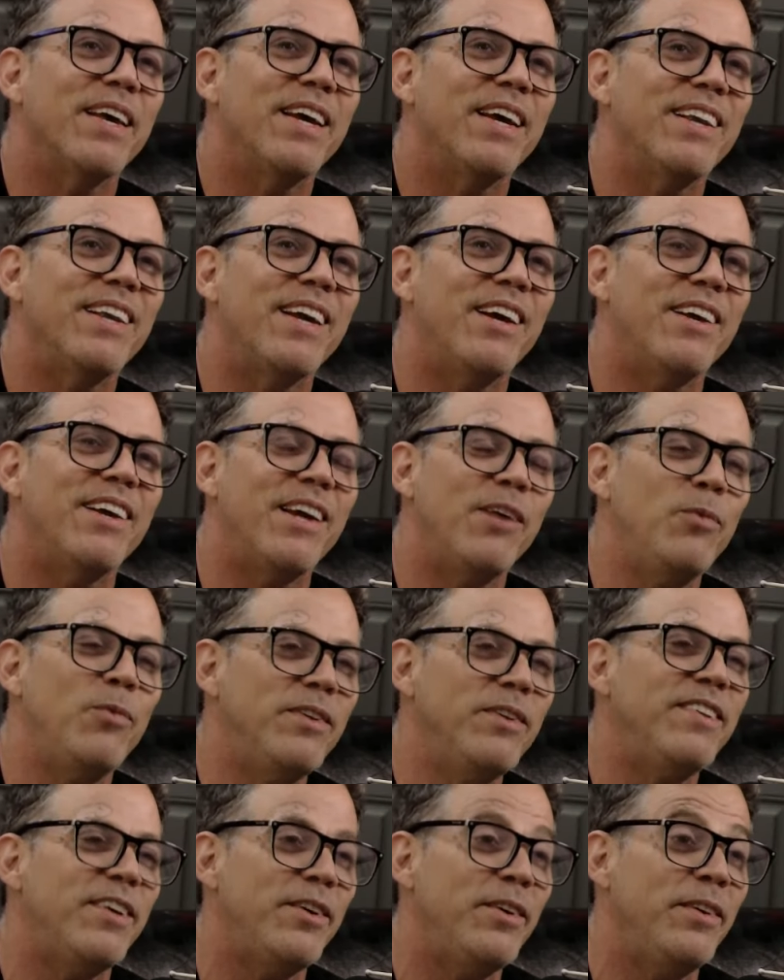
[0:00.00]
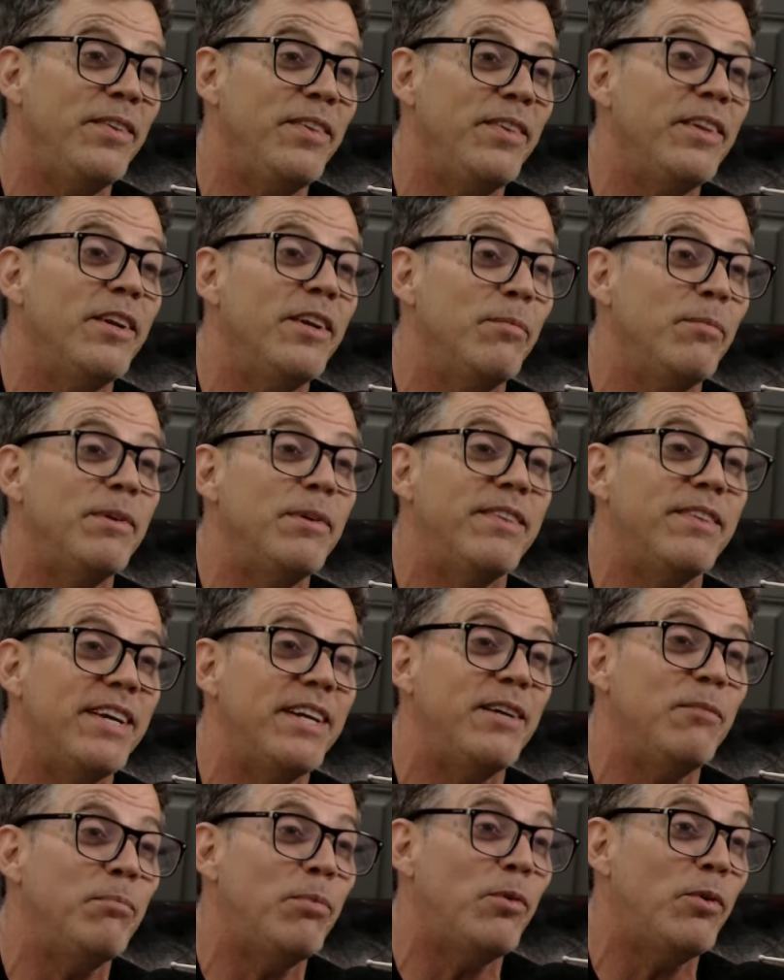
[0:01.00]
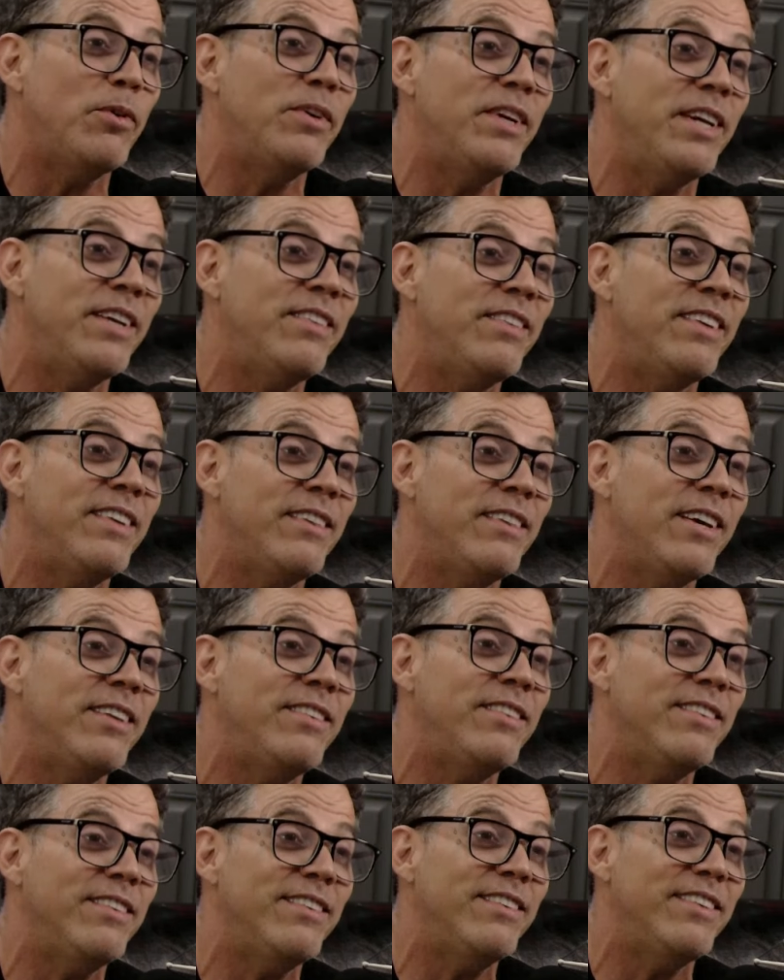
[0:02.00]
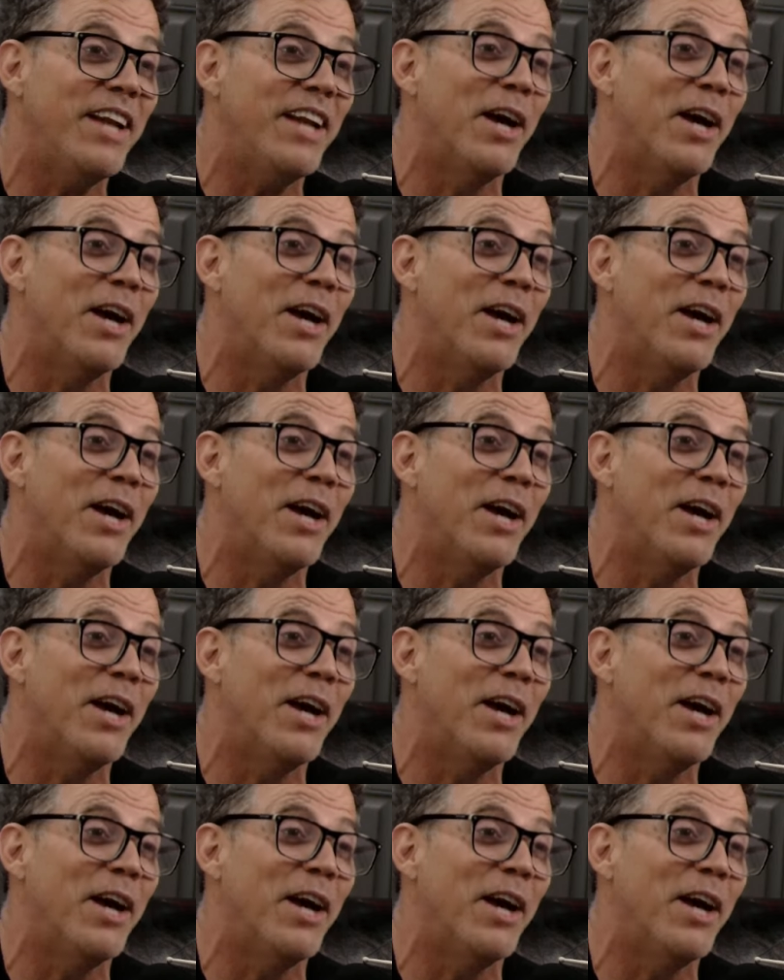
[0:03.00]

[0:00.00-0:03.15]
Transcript: I will tell you that I've been taking pole dancing lessons for